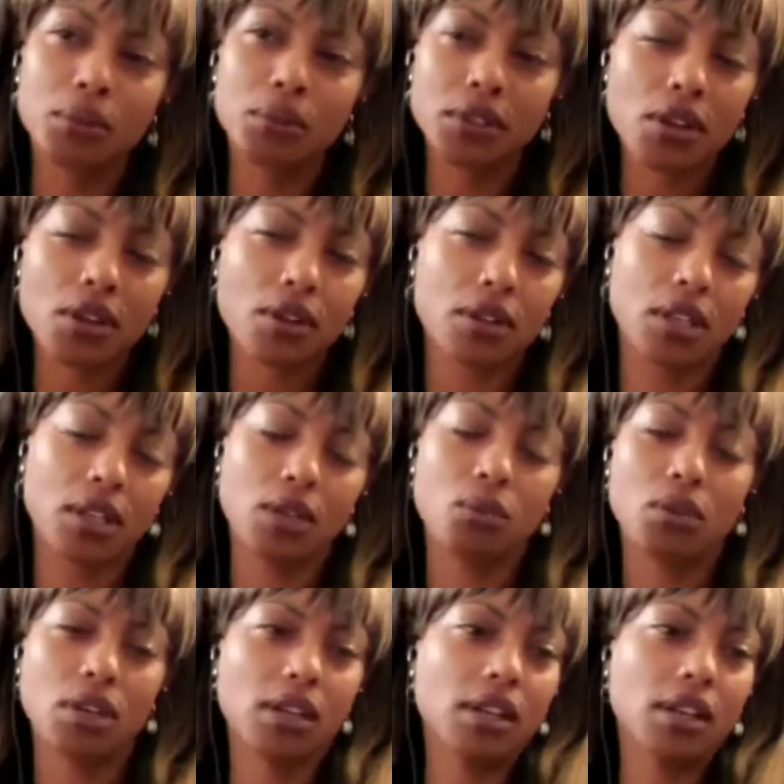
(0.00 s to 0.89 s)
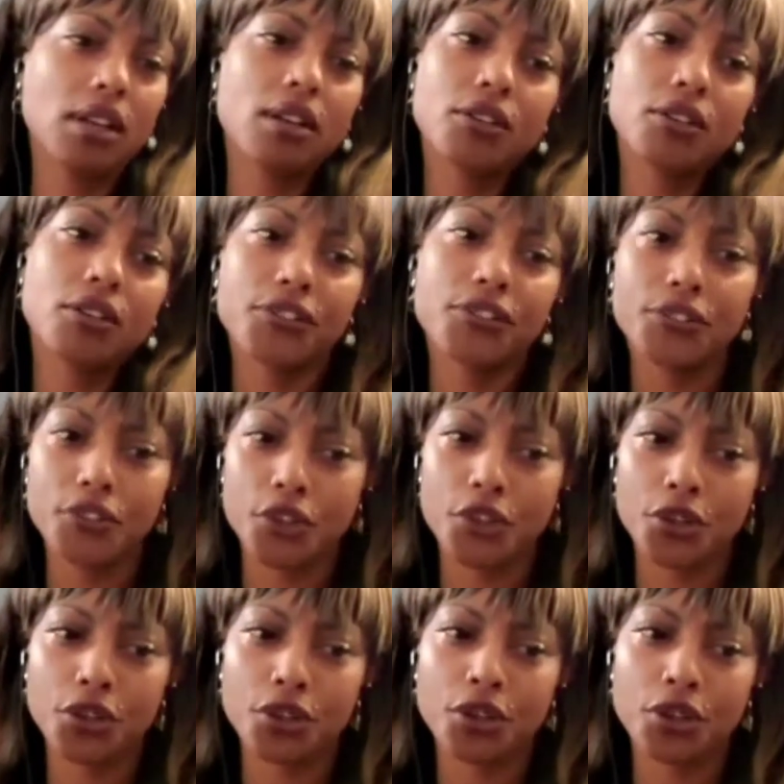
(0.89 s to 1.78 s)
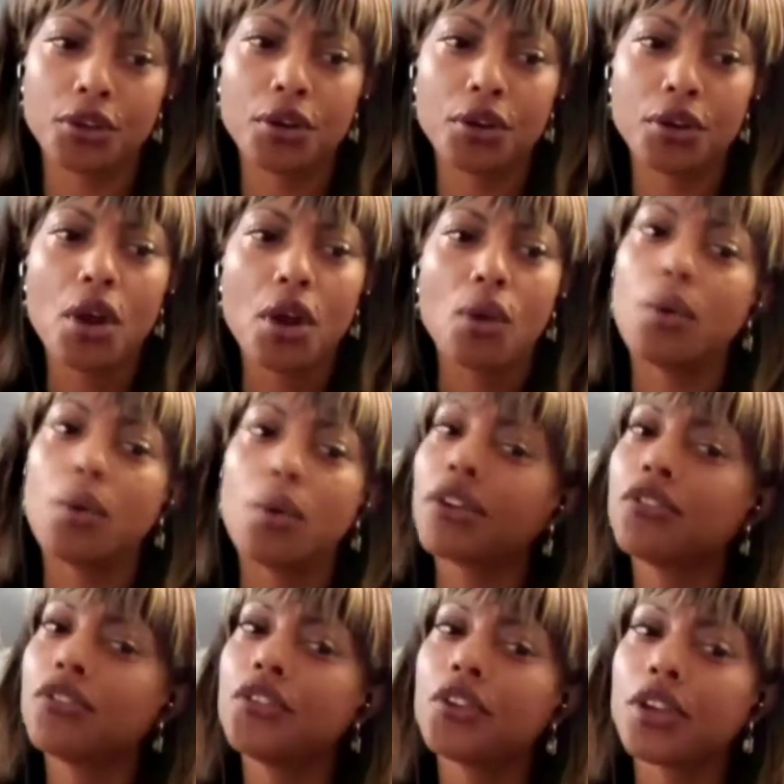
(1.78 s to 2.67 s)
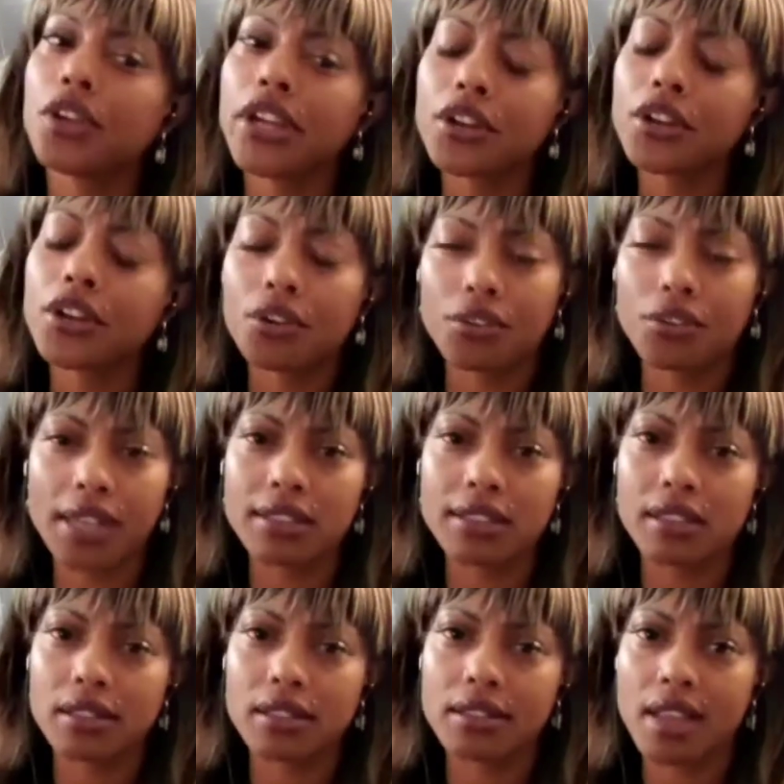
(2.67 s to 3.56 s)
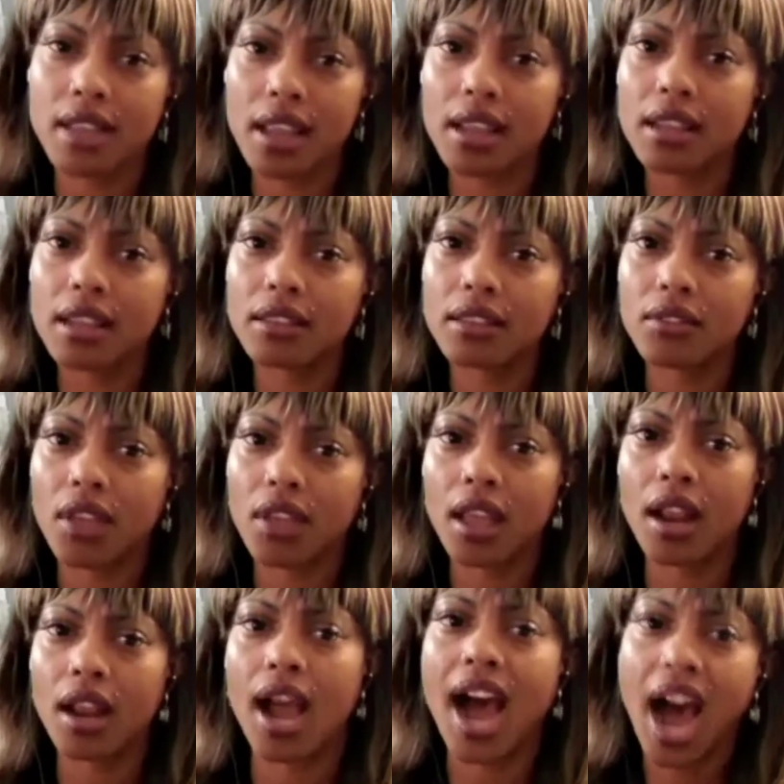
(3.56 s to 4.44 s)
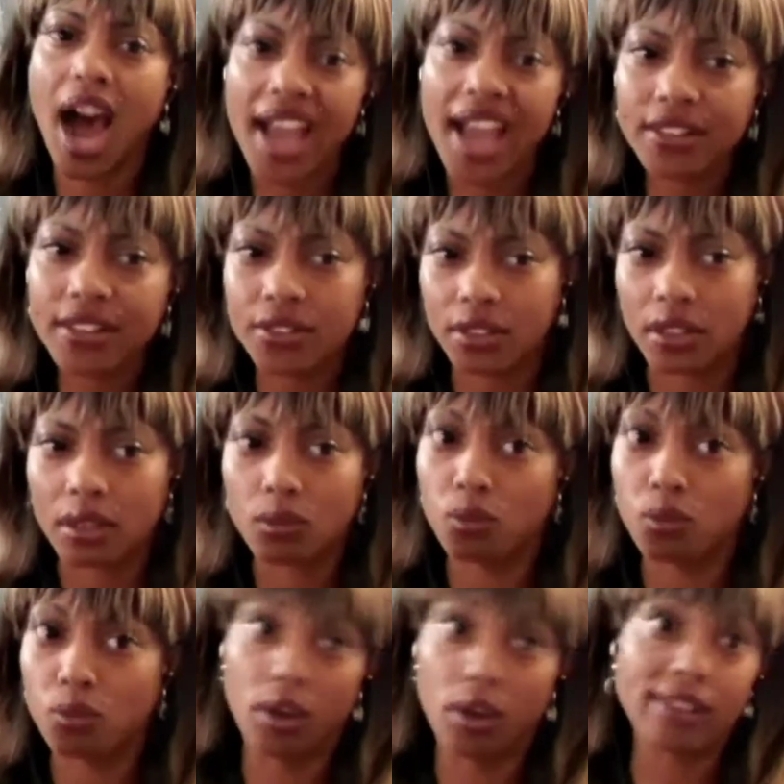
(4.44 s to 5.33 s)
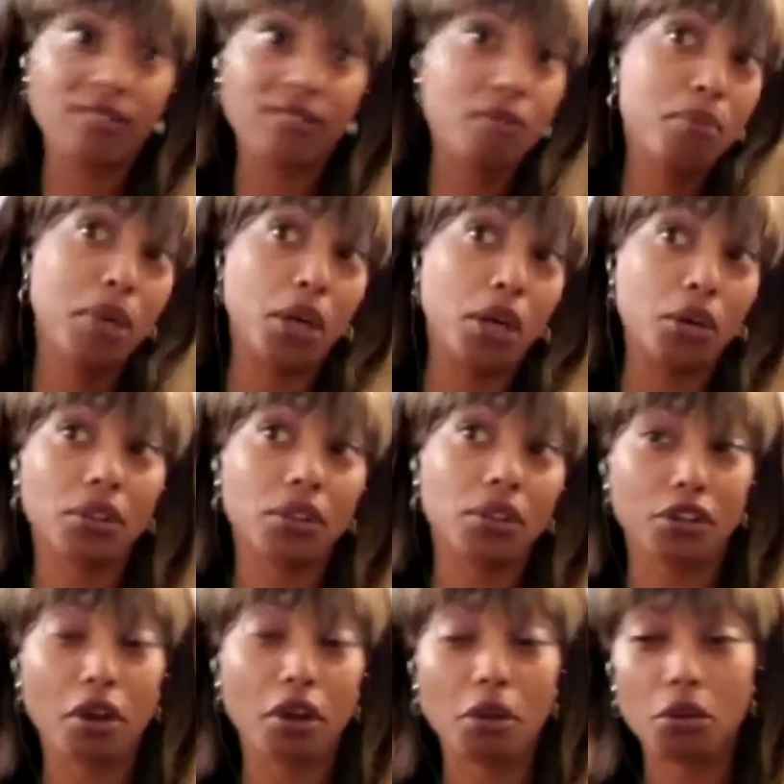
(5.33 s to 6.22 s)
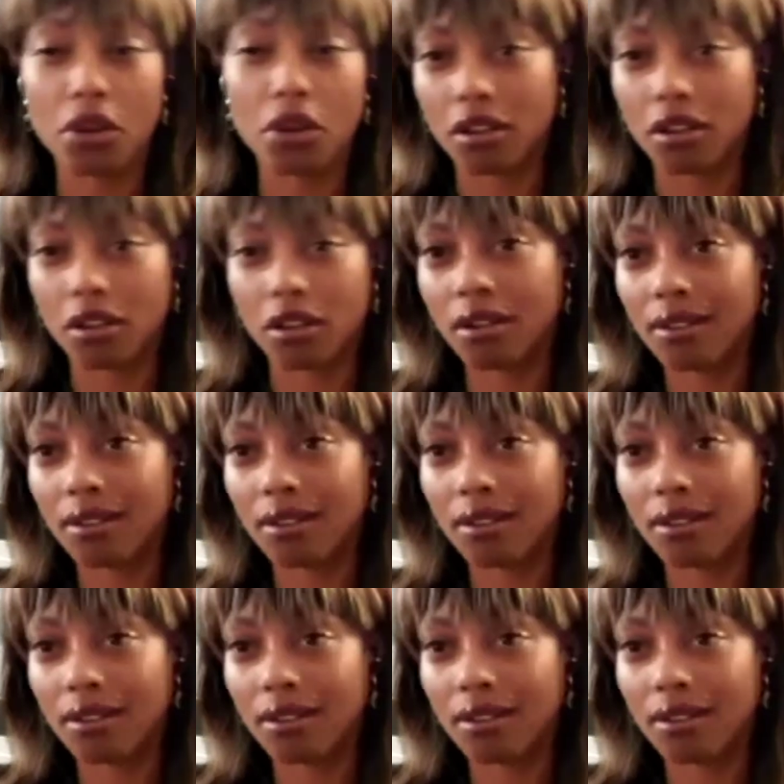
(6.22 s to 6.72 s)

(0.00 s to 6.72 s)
But Tony, what if you're incorrect in saying that either? What if both are no good?